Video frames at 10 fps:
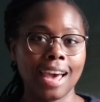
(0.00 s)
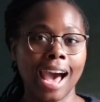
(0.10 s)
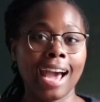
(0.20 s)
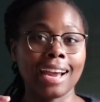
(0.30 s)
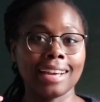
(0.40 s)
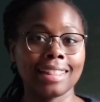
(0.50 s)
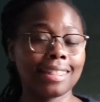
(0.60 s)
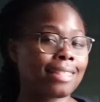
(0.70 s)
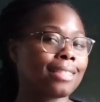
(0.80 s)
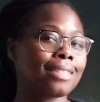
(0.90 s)
I
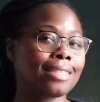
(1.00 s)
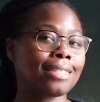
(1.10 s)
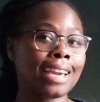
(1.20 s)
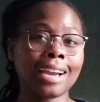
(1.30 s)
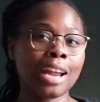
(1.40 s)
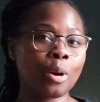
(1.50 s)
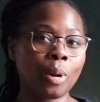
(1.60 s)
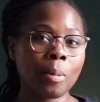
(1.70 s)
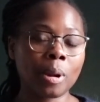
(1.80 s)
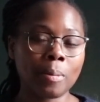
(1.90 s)
think I know
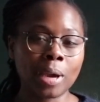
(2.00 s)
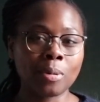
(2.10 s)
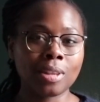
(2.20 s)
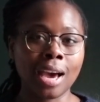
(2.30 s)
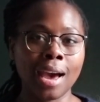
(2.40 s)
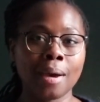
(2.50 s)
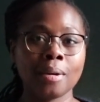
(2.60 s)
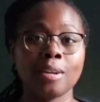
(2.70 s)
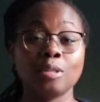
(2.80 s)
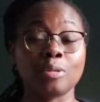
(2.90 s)
what I'm gonna make with
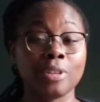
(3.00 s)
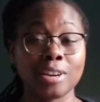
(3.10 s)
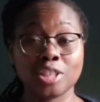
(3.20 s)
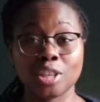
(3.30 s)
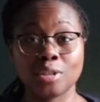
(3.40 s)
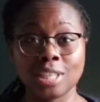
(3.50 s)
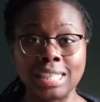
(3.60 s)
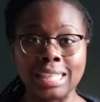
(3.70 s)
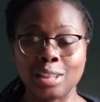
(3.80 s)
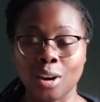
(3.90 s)
that. It was a very
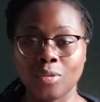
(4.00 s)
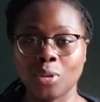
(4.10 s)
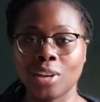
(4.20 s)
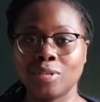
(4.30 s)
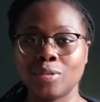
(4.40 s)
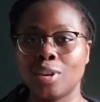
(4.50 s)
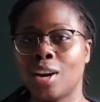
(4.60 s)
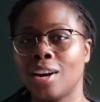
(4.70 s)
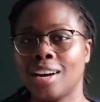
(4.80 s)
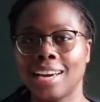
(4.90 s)
generous and thoughtful gift of
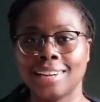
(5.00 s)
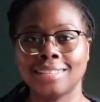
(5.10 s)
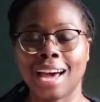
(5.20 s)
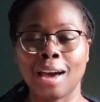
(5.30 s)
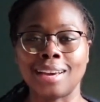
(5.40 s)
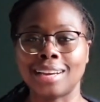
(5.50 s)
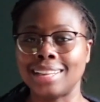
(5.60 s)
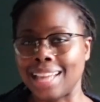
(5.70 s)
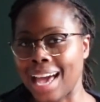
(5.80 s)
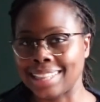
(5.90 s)
her, and I
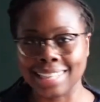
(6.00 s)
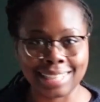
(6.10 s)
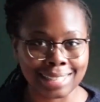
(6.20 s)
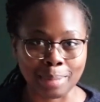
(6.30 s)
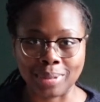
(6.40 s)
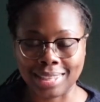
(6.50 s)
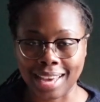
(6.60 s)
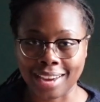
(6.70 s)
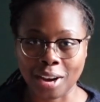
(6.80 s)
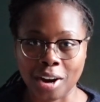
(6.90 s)
gladly accepted
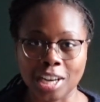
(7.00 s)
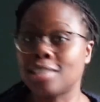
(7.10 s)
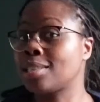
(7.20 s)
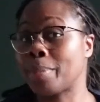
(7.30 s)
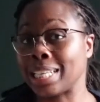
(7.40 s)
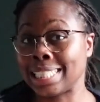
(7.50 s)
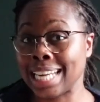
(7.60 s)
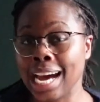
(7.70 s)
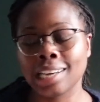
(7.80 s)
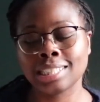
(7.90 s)
that yarn into my
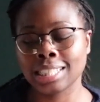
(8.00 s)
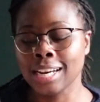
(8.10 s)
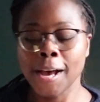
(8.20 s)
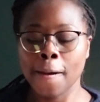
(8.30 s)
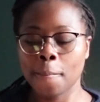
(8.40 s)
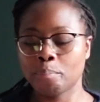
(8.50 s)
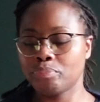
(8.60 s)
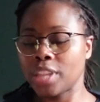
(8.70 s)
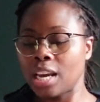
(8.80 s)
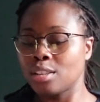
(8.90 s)
stash.
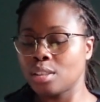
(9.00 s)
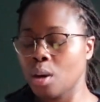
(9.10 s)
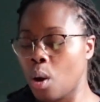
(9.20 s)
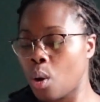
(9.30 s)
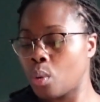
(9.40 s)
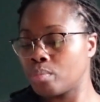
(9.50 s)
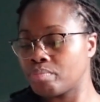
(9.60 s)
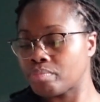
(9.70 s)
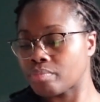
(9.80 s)
So,